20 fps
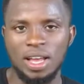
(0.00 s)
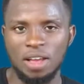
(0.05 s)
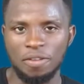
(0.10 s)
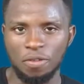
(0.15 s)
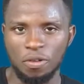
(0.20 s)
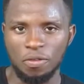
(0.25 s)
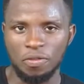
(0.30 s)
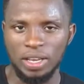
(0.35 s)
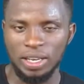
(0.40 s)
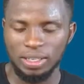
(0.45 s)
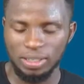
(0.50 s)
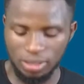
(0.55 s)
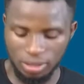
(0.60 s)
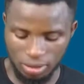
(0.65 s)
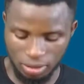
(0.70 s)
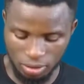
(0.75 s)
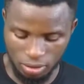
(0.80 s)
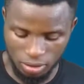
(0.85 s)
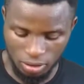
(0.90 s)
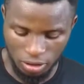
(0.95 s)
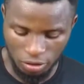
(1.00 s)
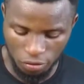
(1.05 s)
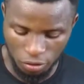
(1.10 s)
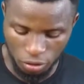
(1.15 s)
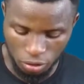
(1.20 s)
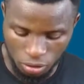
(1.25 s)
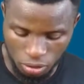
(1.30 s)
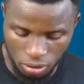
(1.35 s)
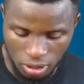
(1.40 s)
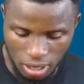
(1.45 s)
f of x? If
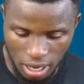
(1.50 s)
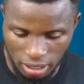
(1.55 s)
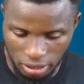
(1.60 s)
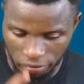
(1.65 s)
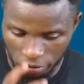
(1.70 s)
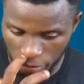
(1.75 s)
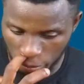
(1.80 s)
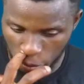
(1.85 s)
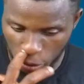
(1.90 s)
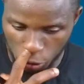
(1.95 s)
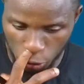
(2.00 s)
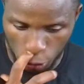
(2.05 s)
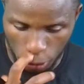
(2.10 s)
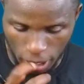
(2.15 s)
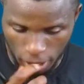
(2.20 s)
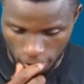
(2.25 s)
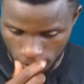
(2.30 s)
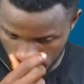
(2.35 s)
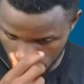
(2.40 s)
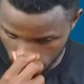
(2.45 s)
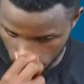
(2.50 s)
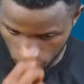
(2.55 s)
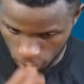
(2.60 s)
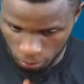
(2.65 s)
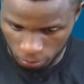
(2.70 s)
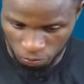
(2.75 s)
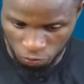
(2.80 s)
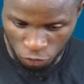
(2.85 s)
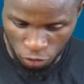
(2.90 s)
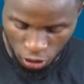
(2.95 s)
you do that, if you punch your
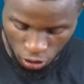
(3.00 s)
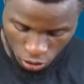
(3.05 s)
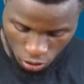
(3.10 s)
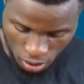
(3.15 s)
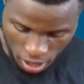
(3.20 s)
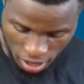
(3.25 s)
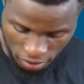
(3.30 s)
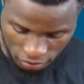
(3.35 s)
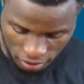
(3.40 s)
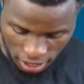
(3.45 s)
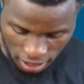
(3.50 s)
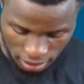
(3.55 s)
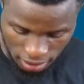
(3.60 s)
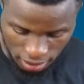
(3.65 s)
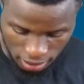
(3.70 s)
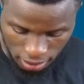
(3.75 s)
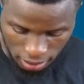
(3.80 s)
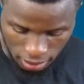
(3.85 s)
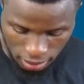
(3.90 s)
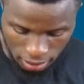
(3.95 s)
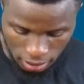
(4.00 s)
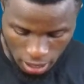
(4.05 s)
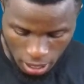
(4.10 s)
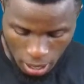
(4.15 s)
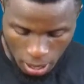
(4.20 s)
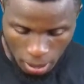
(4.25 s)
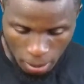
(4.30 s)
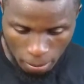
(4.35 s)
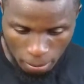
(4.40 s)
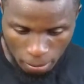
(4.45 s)
calculator, you have that this is
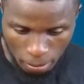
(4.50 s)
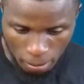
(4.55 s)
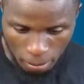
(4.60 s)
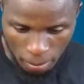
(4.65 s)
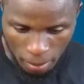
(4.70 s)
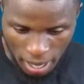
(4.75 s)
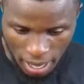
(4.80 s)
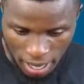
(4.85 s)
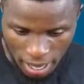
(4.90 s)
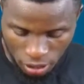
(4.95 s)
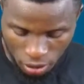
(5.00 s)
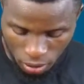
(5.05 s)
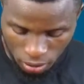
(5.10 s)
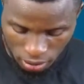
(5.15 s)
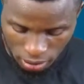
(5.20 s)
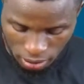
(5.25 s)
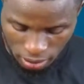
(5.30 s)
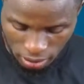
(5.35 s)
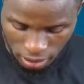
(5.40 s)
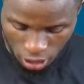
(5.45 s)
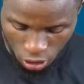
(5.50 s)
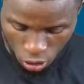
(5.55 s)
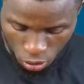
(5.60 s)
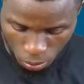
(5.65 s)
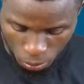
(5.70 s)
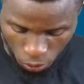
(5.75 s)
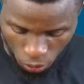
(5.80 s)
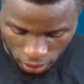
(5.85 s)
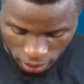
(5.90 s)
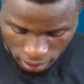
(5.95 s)
minus
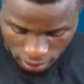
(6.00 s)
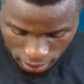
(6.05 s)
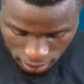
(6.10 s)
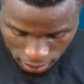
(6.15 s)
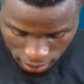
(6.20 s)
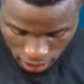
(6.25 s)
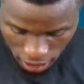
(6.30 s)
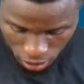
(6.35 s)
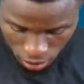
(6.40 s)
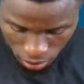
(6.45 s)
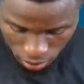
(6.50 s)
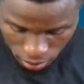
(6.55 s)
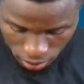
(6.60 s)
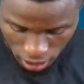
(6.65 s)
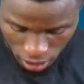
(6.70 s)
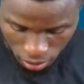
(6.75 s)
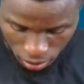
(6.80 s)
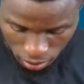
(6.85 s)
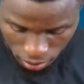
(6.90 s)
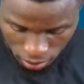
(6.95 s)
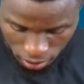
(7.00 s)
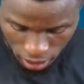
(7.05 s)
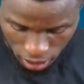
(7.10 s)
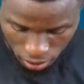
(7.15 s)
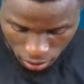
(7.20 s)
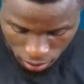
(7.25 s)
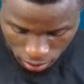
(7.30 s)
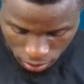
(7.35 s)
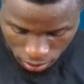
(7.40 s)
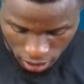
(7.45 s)

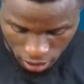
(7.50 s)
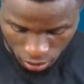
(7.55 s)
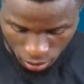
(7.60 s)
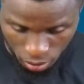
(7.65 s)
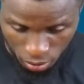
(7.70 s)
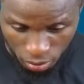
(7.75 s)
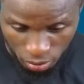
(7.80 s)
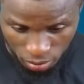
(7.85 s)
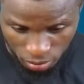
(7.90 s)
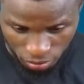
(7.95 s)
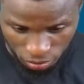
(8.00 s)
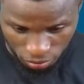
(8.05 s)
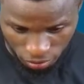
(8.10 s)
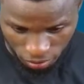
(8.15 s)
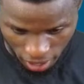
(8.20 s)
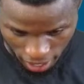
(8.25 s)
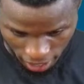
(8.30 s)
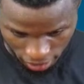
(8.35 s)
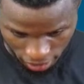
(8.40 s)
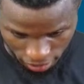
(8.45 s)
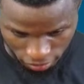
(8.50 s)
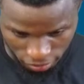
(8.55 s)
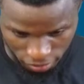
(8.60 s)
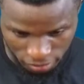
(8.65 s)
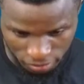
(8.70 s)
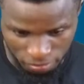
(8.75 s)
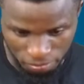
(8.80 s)
0.00005.